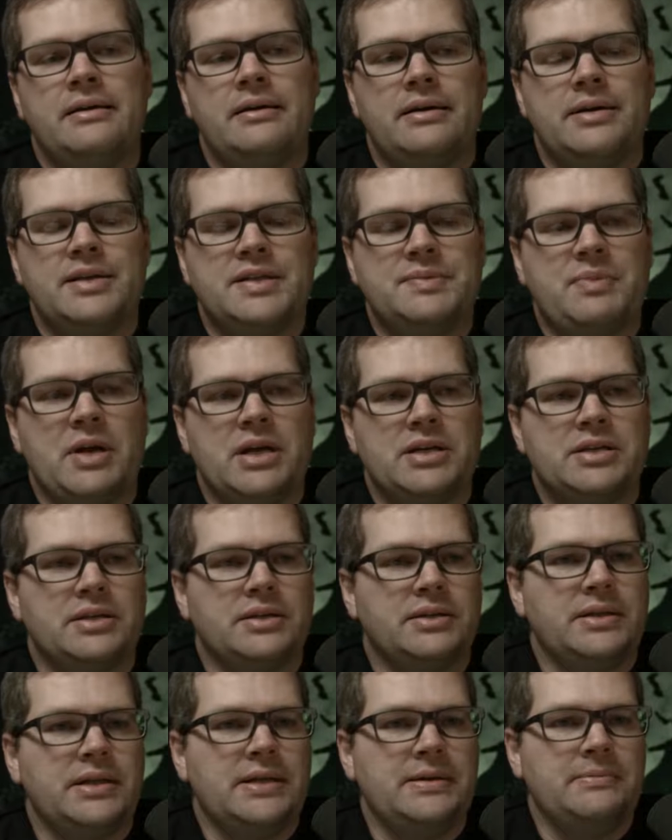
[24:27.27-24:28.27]

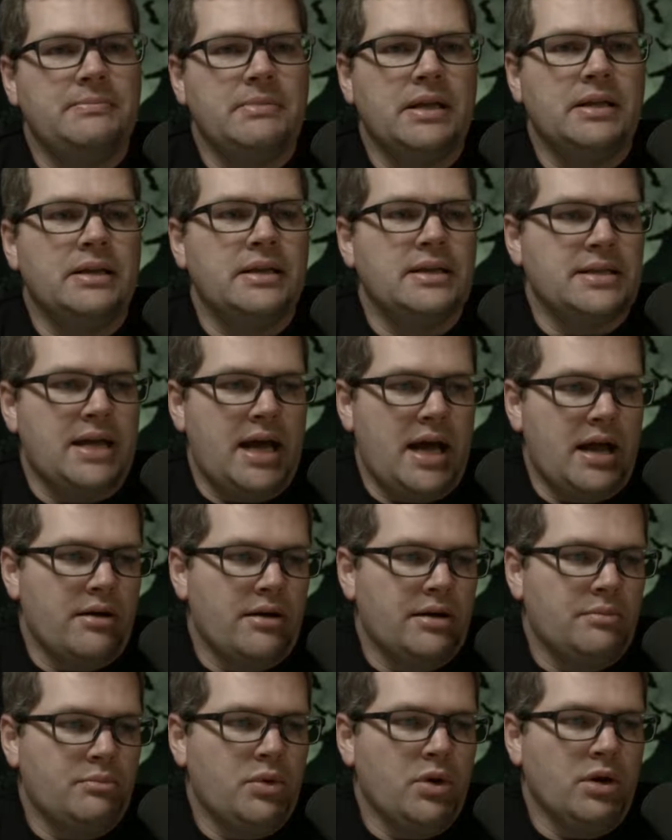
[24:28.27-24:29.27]
especially in these higher
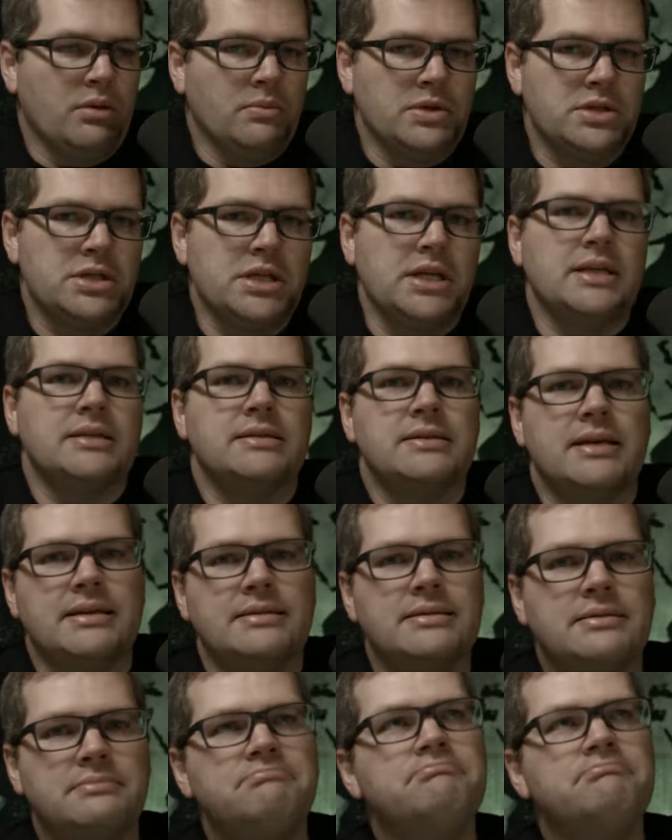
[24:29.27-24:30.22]
end pro machines. That's